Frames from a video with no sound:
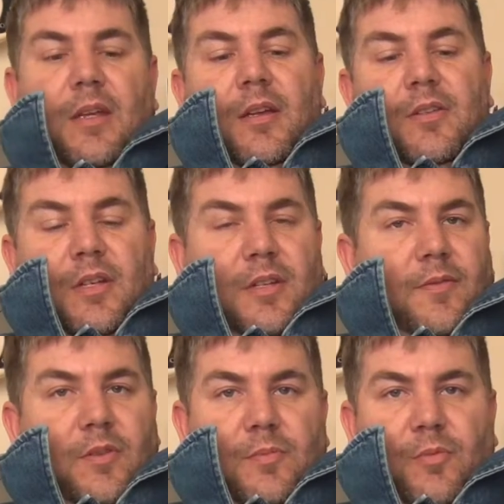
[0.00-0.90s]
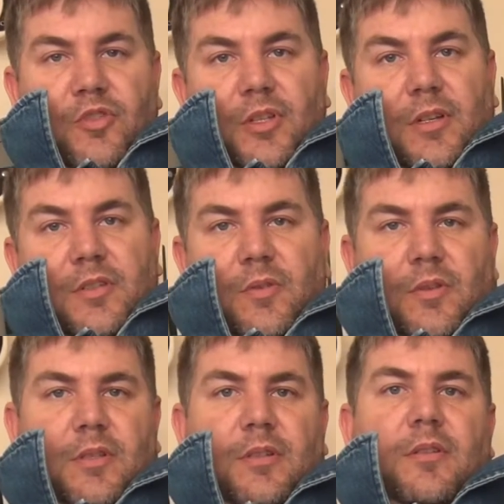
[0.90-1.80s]
So that's the first project I
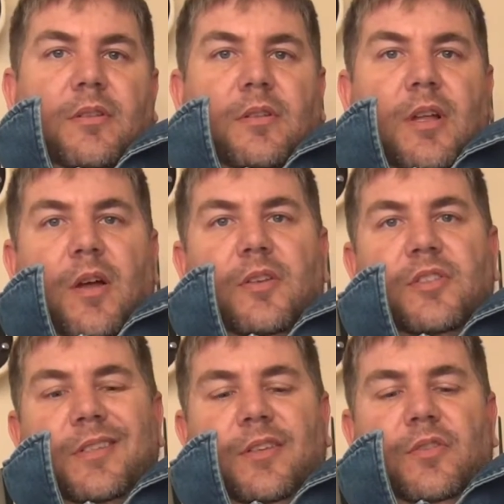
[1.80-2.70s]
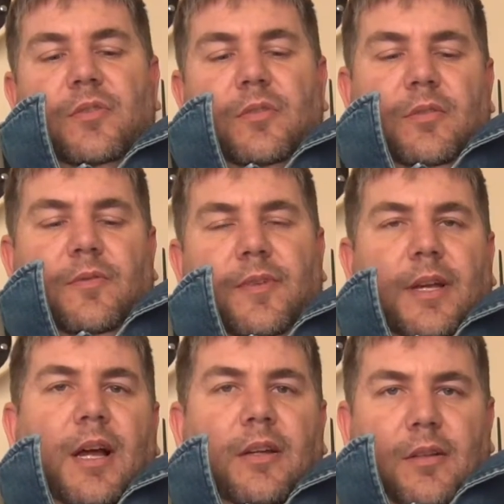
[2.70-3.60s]
started. Now I just need to
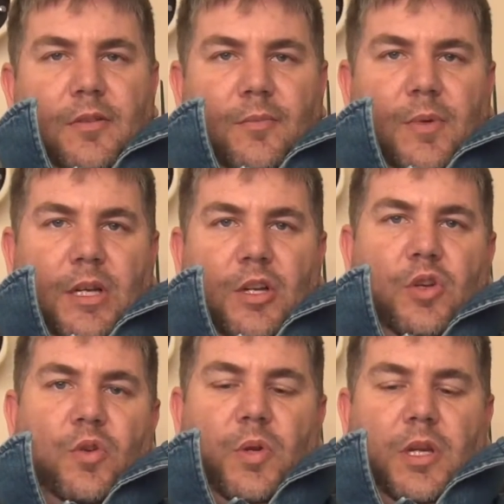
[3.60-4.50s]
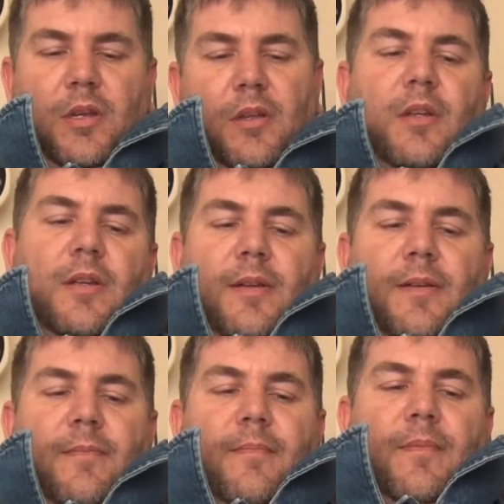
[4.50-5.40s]
figure out how to make a GUI,
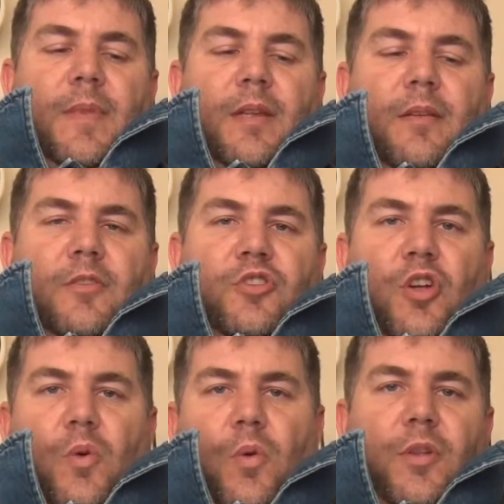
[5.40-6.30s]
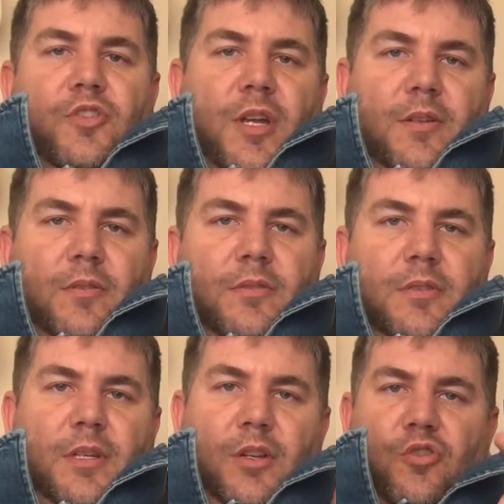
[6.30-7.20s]
show all the channels
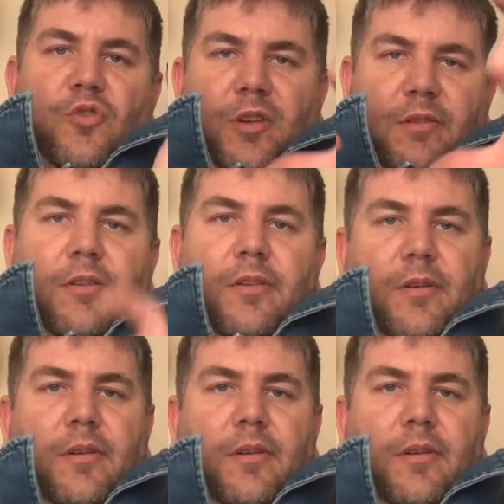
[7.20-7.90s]
in a grid.